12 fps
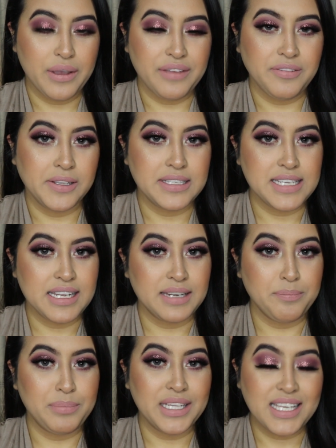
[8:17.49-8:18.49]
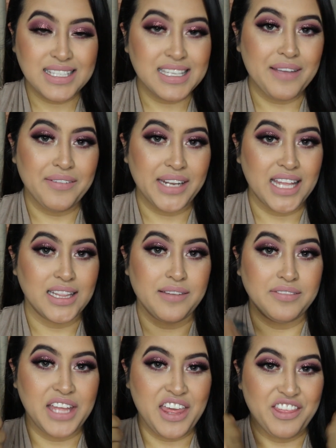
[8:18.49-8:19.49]
If you did, please give it a
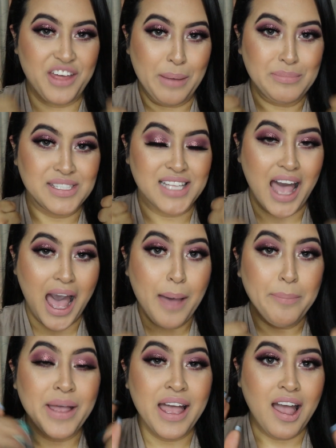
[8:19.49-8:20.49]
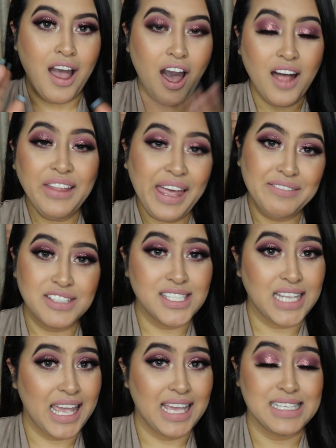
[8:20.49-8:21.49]
lovely thumbs up. All I have to
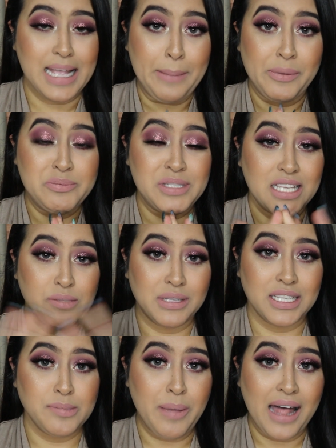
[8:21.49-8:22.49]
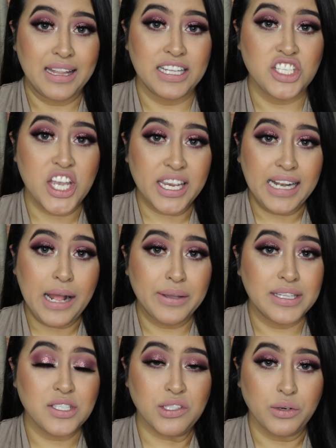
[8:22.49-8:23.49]
say is I'm obsessed with this palette. Check it out
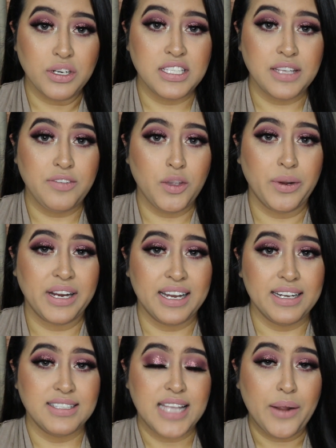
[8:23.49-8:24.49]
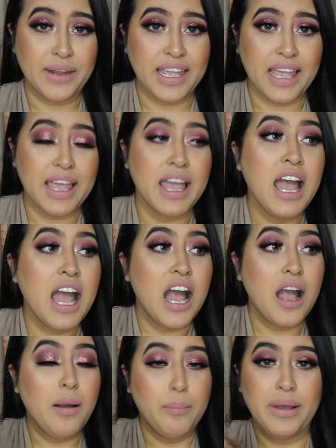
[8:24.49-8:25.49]
in stores if you are kind of doubting it.
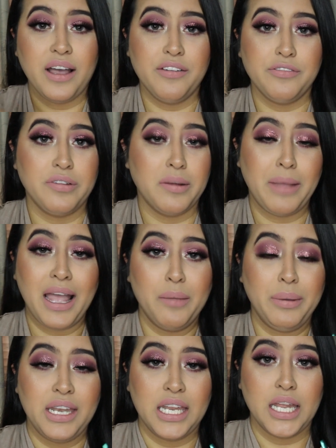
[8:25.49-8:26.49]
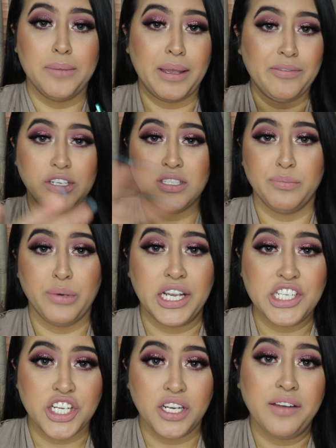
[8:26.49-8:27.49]
But from my opinion, my first
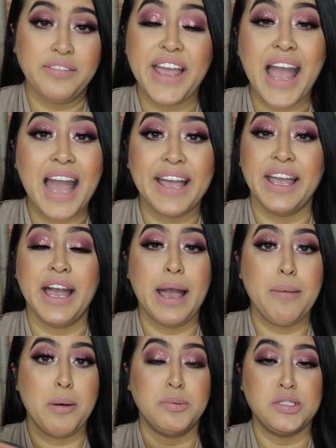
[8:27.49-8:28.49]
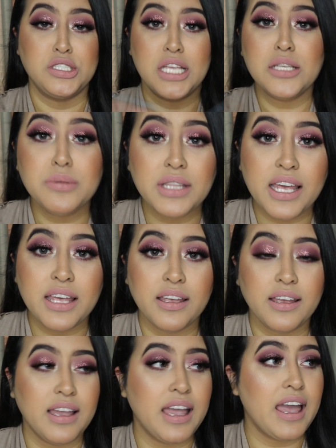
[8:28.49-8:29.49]
impression of it, I am obsessed with it.
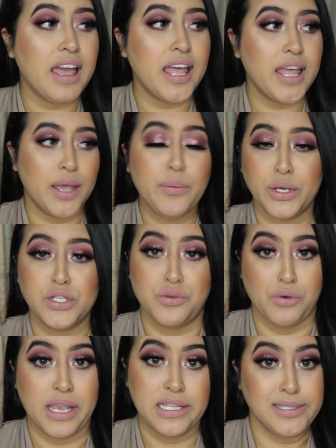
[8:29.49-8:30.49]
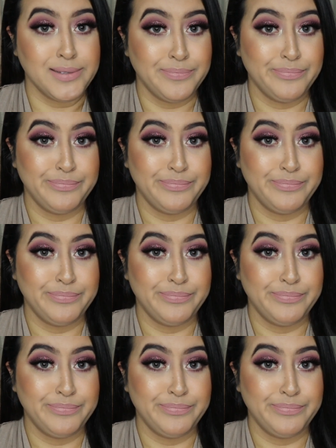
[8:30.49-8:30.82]
It works great.